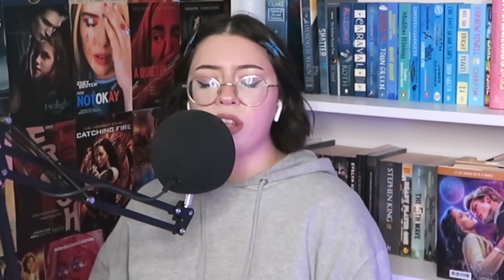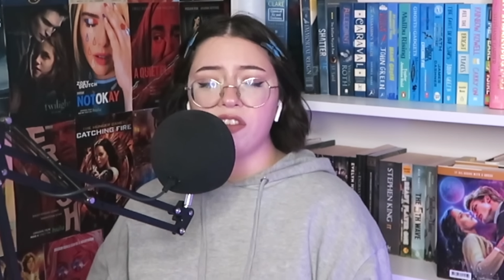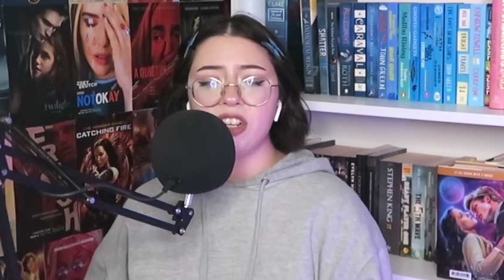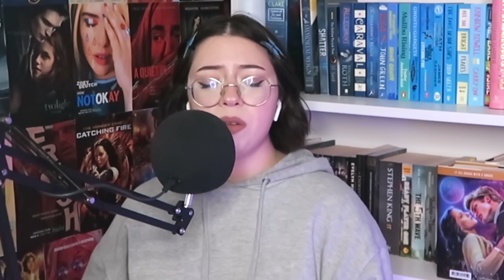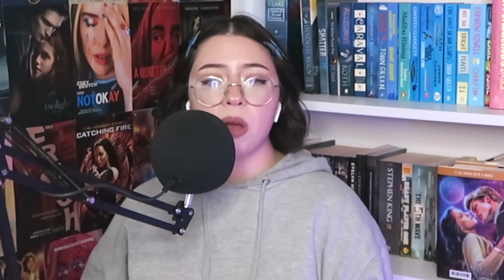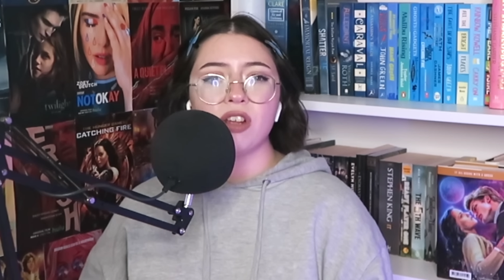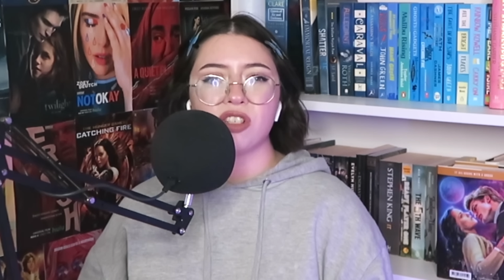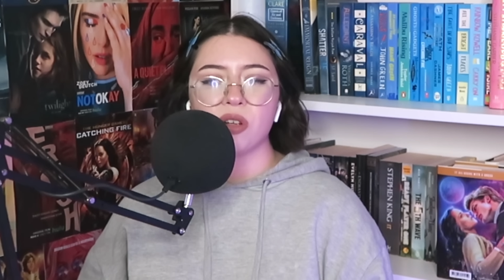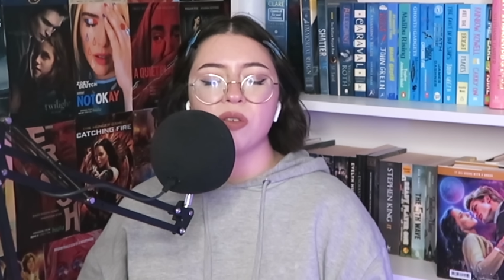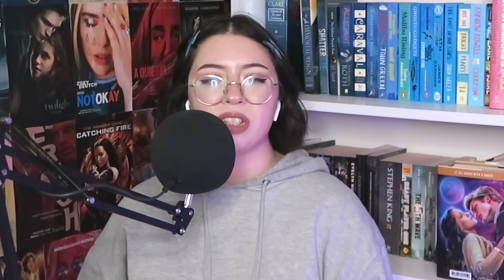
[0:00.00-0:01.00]
God, they really were
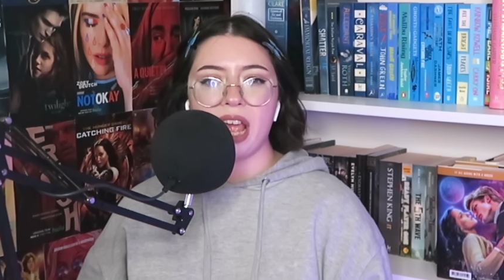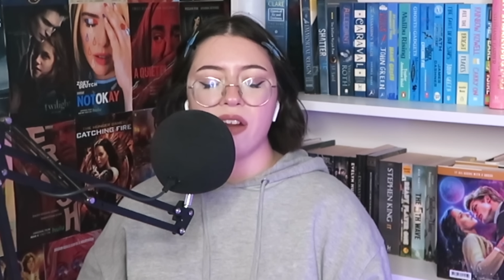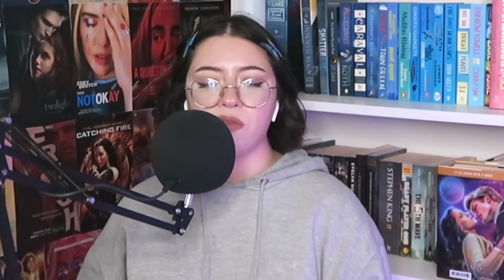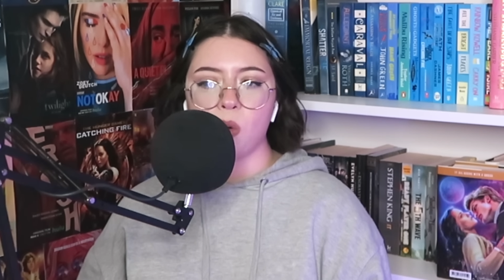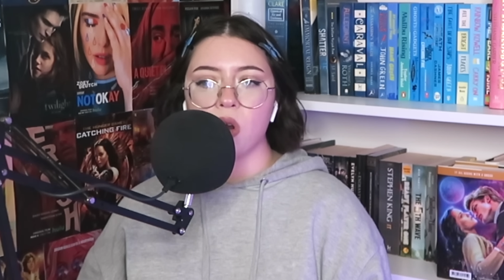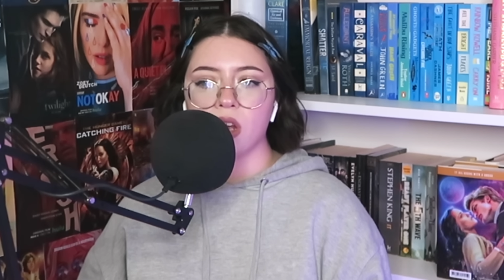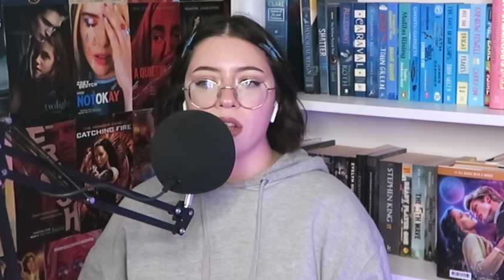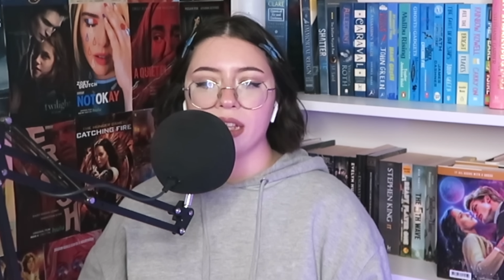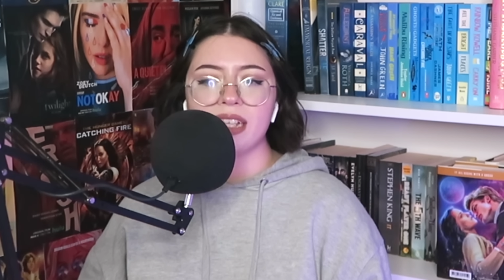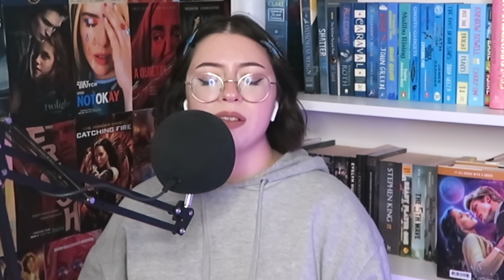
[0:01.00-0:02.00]
so scared of Wonka.
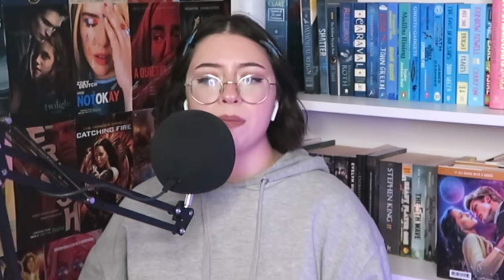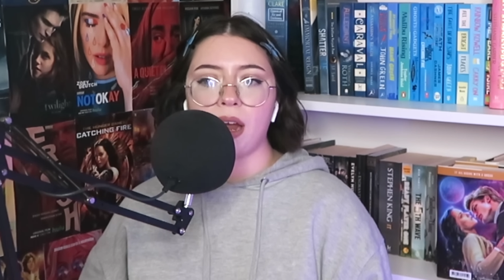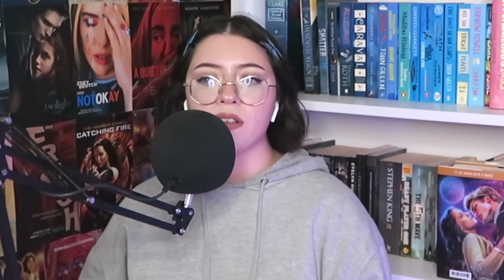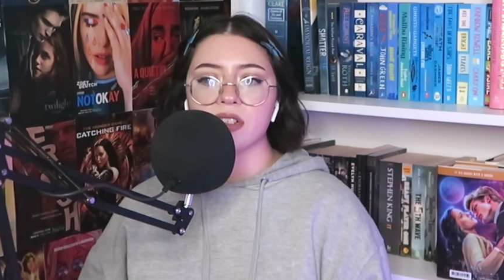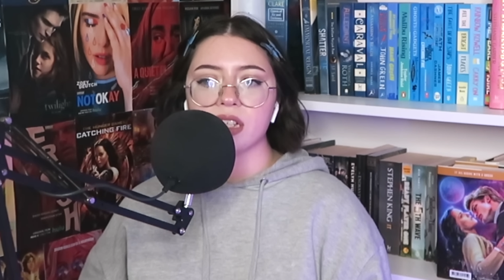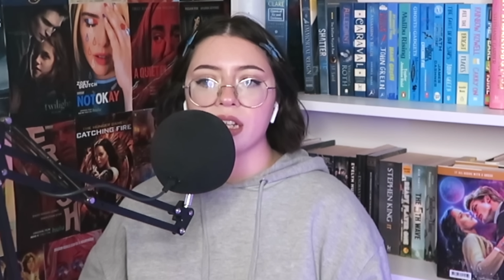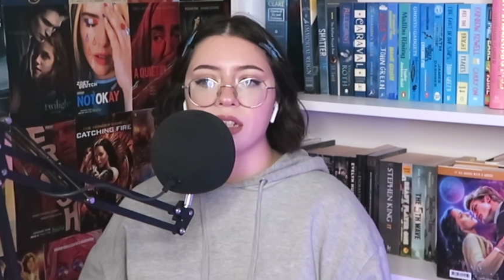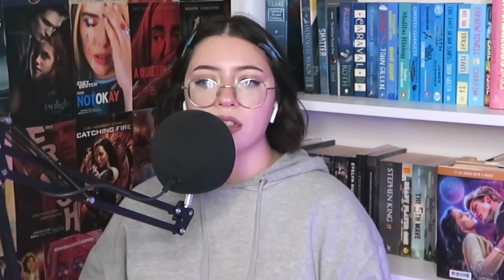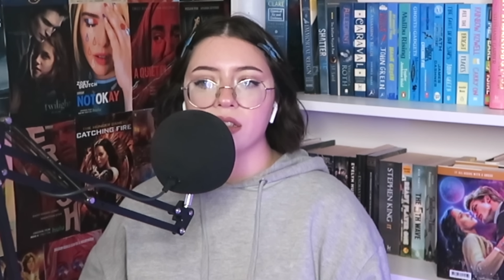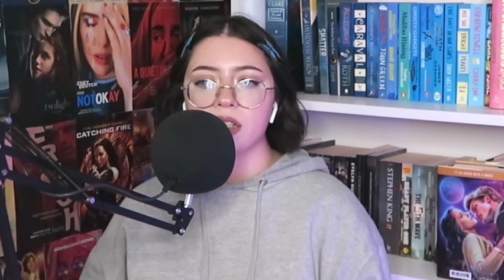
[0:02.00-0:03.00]
Like, that's
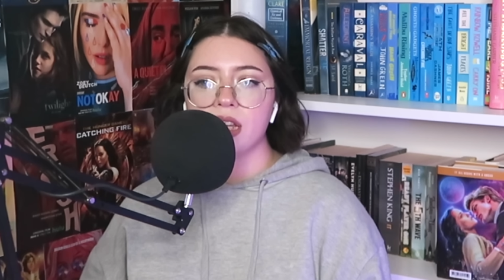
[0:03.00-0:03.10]
embarrassing.